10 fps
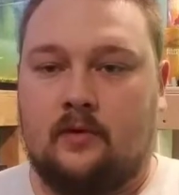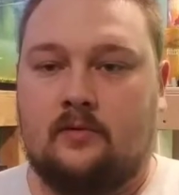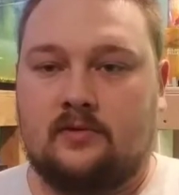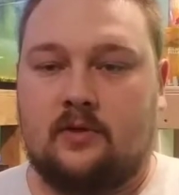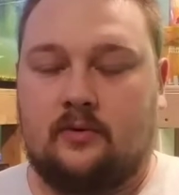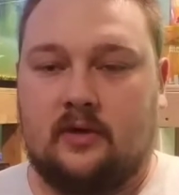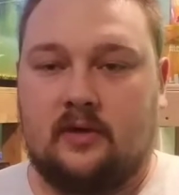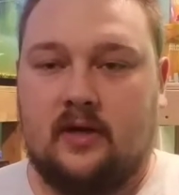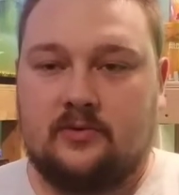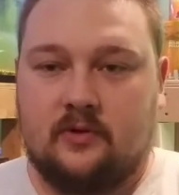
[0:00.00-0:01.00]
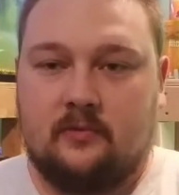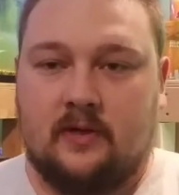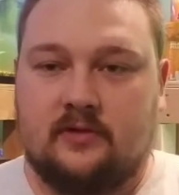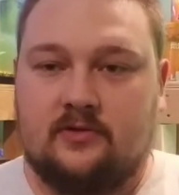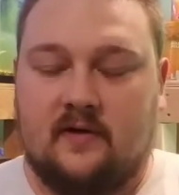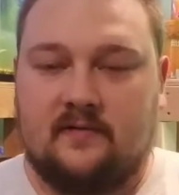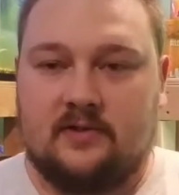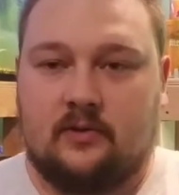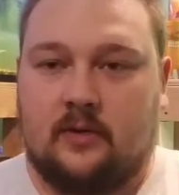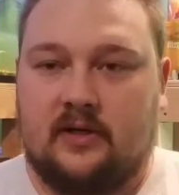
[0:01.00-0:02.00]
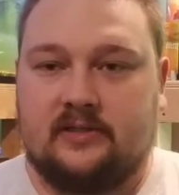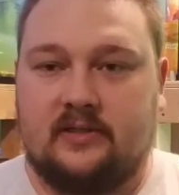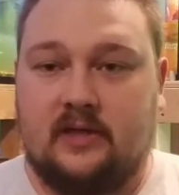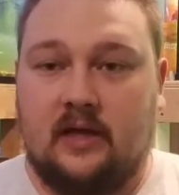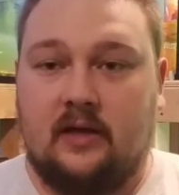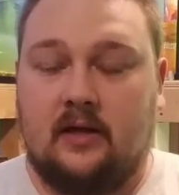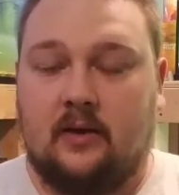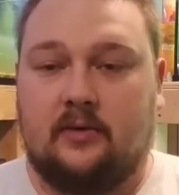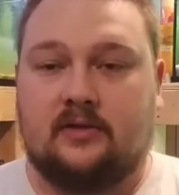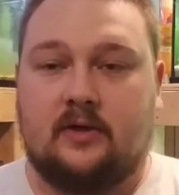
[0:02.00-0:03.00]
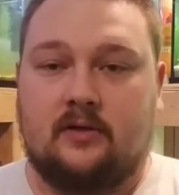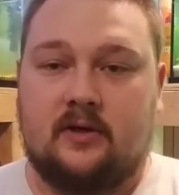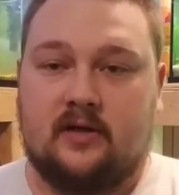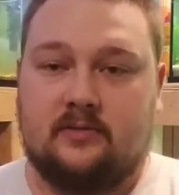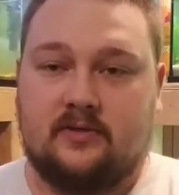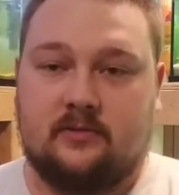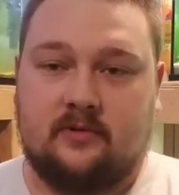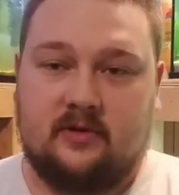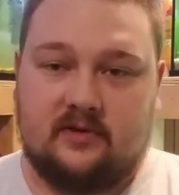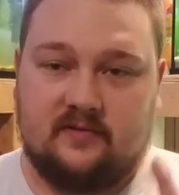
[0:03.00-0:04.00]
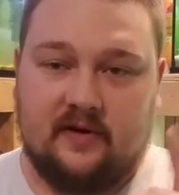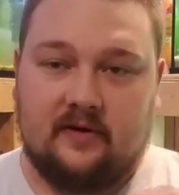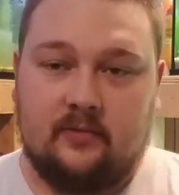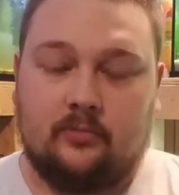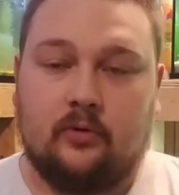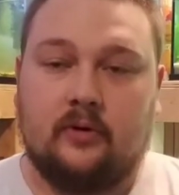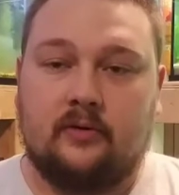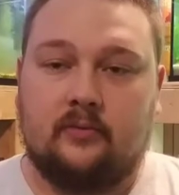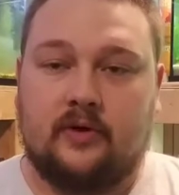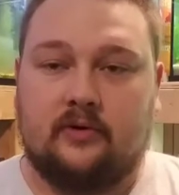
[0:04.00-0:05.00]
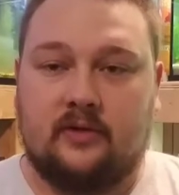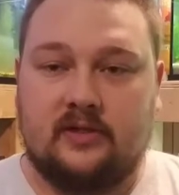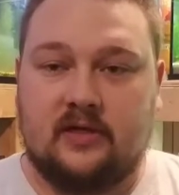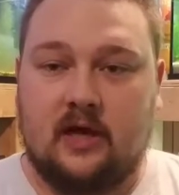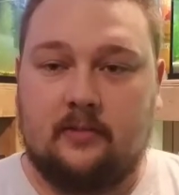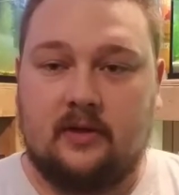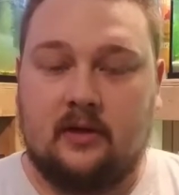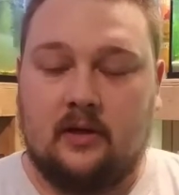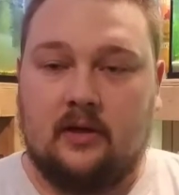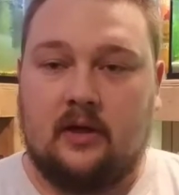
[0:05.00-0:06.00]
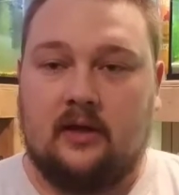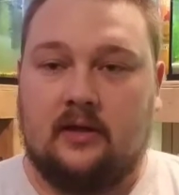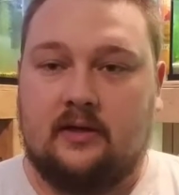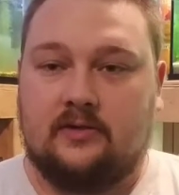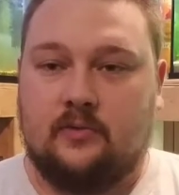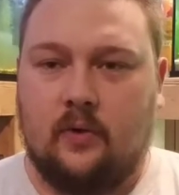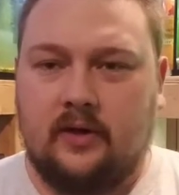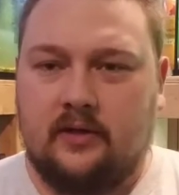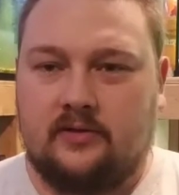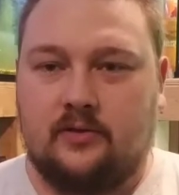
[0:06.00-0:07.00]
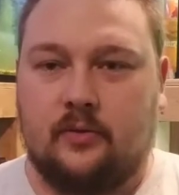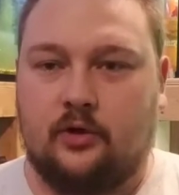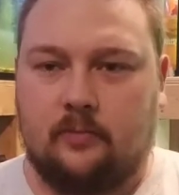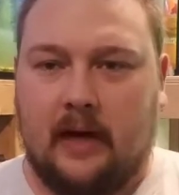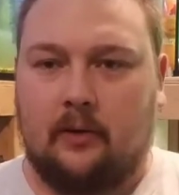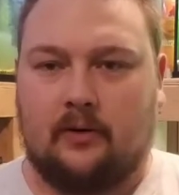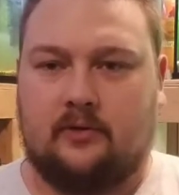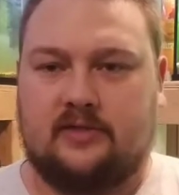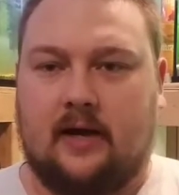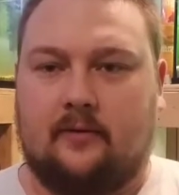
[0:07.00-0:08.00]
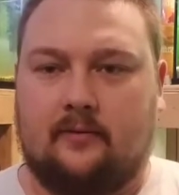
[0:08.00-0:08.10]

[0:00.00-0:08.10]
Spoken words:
What's going on, guys? Welcome back to Fish Aquatics. Today I want to talk to you guys about something that is very important when you're in this hobby, and that is, what do you do when your power goes out?